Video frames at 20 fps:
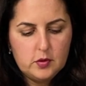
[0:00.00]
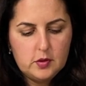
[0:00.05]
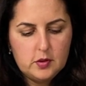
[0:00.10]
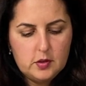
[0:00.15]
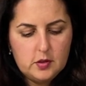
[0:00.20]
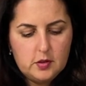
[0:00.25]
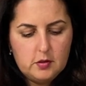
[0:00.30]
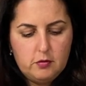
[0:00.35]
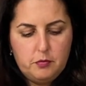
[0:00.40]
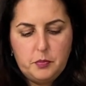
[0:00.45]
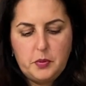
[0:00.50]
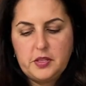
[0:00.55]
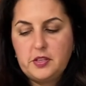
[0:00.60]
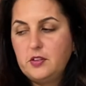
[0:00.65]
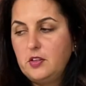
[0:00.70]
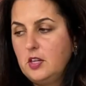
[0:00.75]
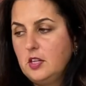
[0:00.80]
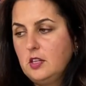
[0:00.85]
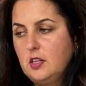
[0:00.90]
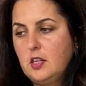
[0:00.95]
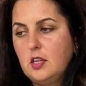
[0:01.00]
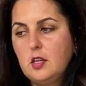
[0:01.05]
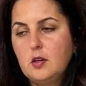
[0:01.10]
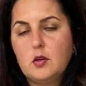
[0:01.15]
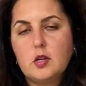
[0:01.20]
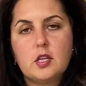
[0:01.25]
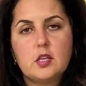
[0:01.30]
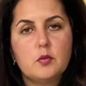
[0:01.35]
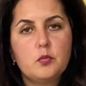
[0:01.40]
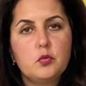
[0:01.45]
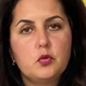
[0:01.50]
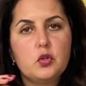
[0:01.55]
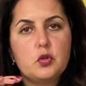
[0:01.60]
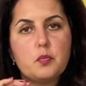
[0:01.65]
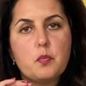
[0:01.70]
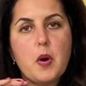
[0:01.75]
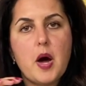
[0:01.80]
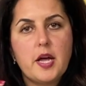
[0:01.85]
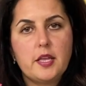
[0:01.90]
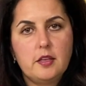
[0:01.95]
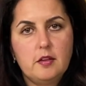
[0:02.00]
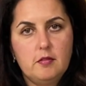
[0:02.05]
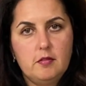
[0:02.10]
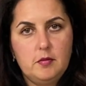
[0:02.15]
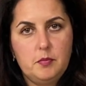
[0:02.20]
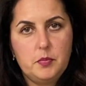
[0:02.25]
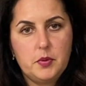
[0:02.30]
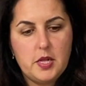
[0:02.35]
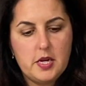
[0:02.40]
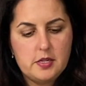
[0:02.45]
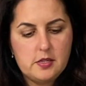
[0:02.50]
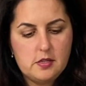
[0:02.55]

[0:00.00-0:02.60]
And in the counterfeit version, it's a matte plastic.